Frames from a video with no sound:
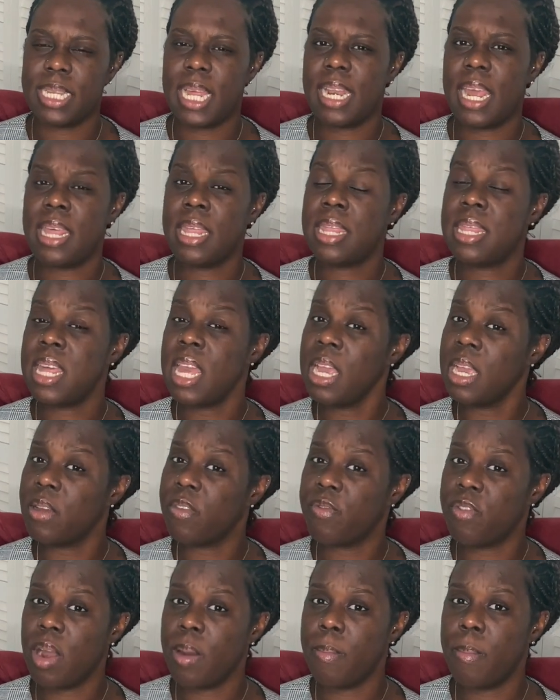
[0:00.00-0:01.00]
And I think
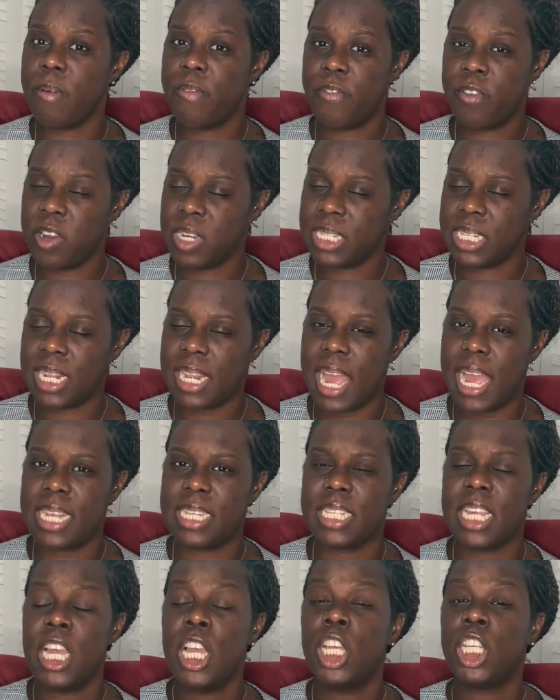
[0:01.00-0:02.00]
from first
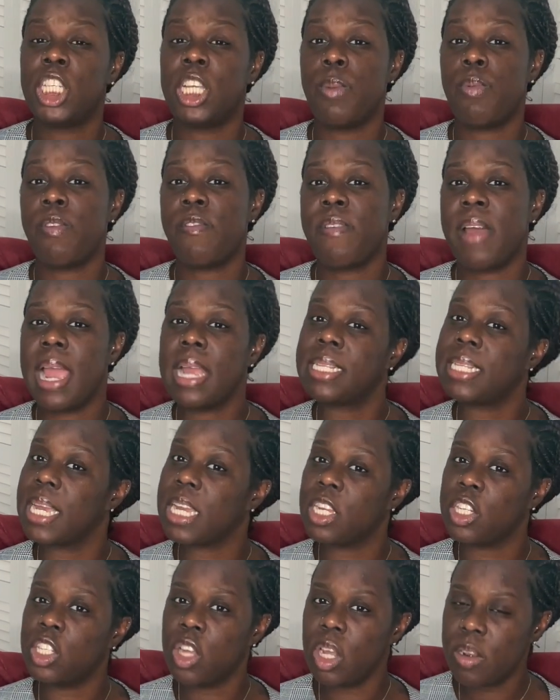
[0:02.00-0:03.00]
glance, she provides
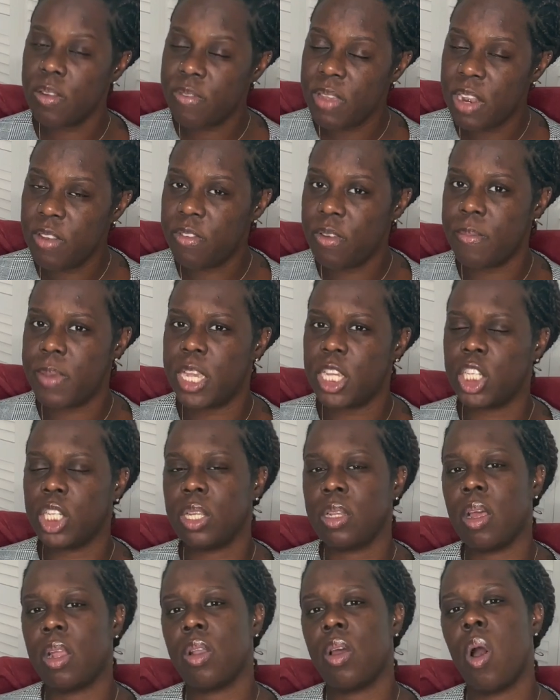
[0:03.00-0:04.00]
like a ton of
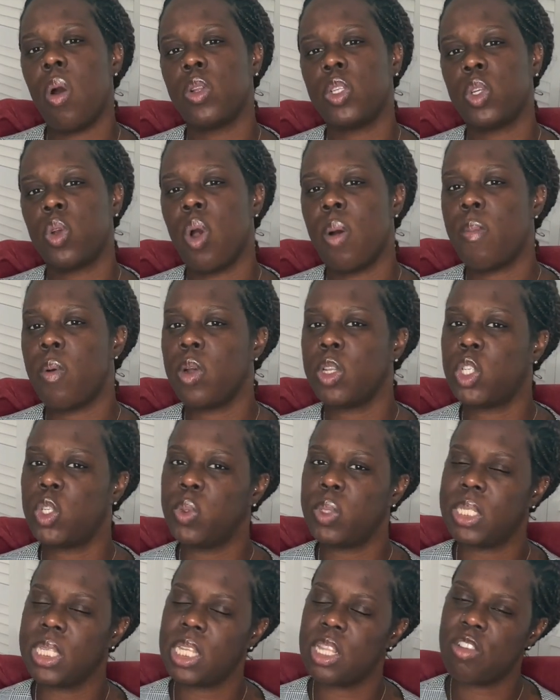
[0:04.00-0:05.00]
information on how to go about
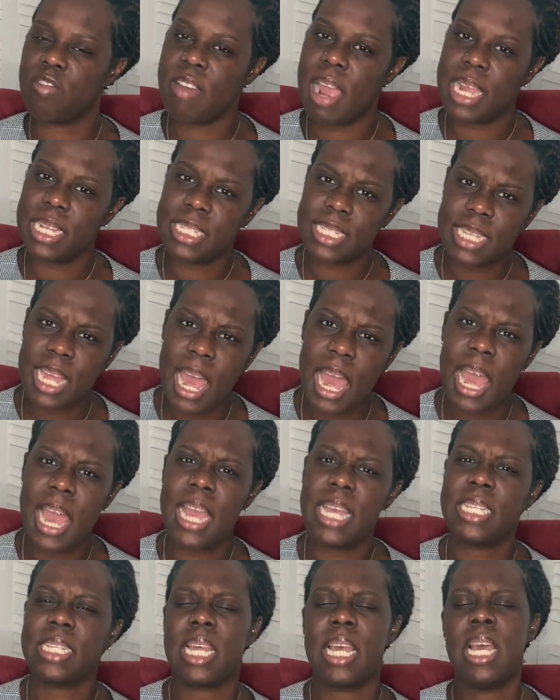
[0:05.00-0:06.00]
choosing the right
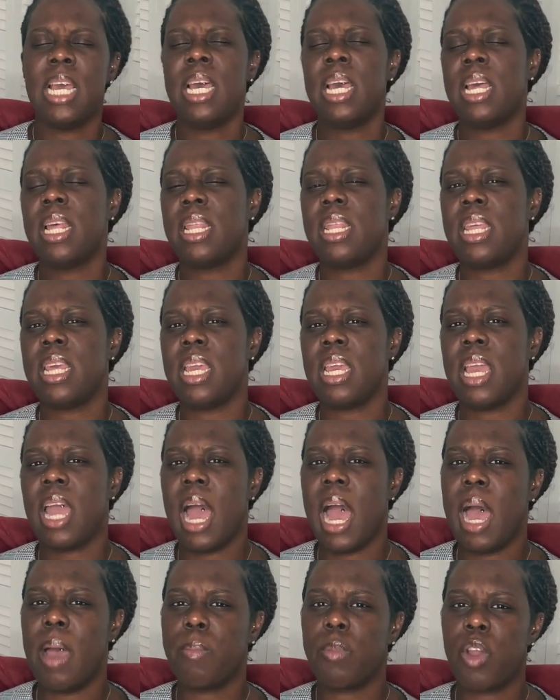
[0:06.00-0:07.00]
size, the
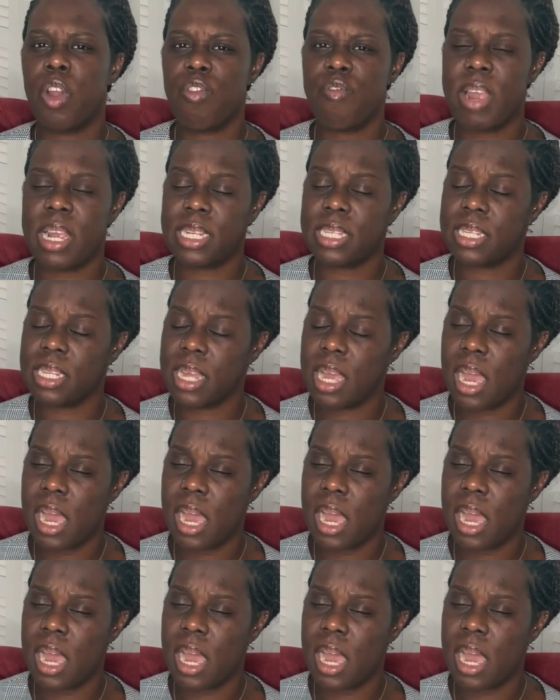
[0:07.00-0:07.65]
correct